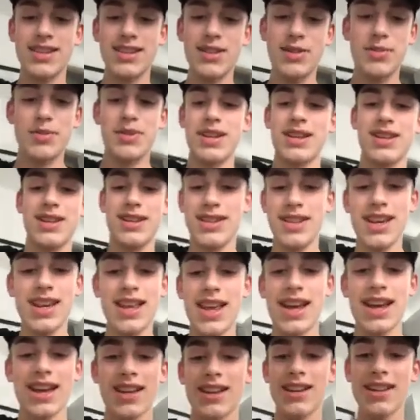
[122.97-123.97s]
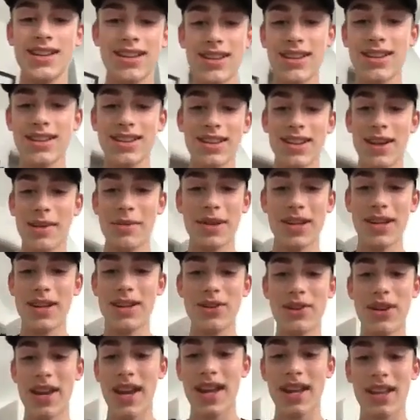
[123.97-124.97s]
Nobody can say that. I mean,
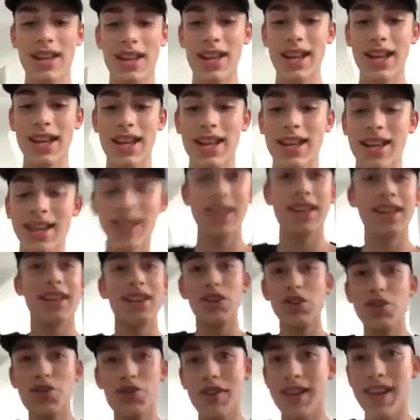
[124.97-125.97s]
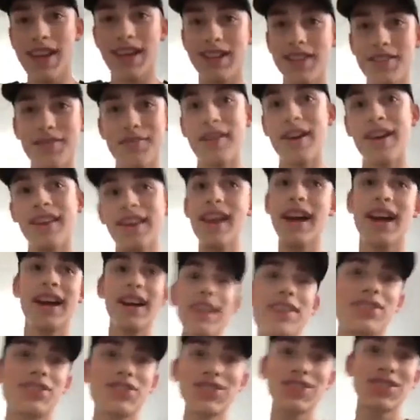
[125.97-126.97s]
you can't, like, you can't defend that.
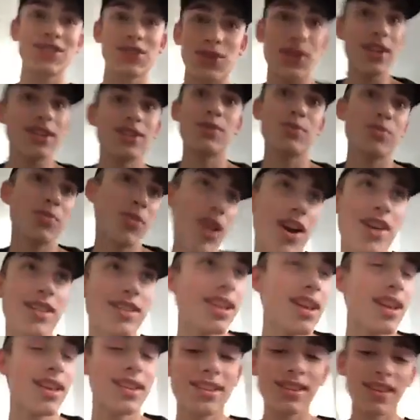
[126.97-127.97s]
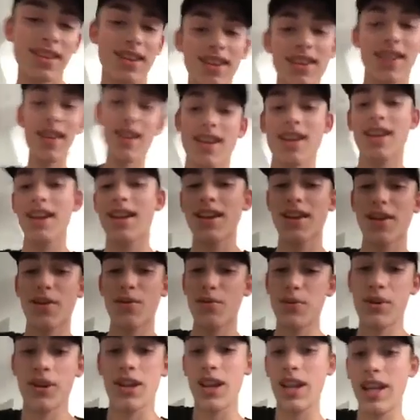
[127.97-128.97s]
It's just trust the process.
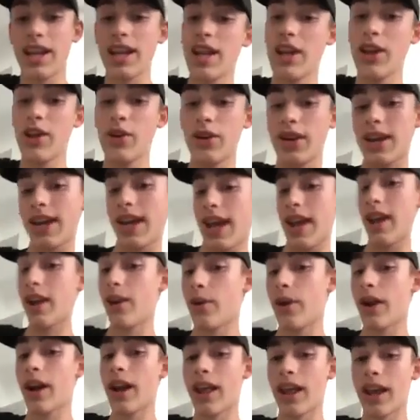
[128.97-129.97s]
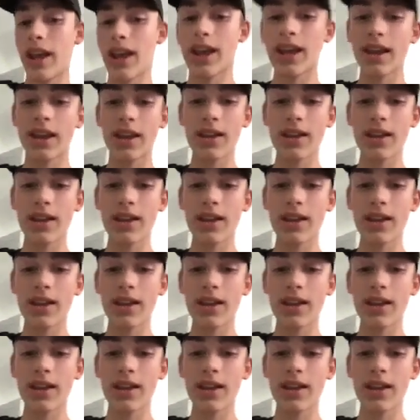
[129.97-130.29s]
What can you do? You can't do anything.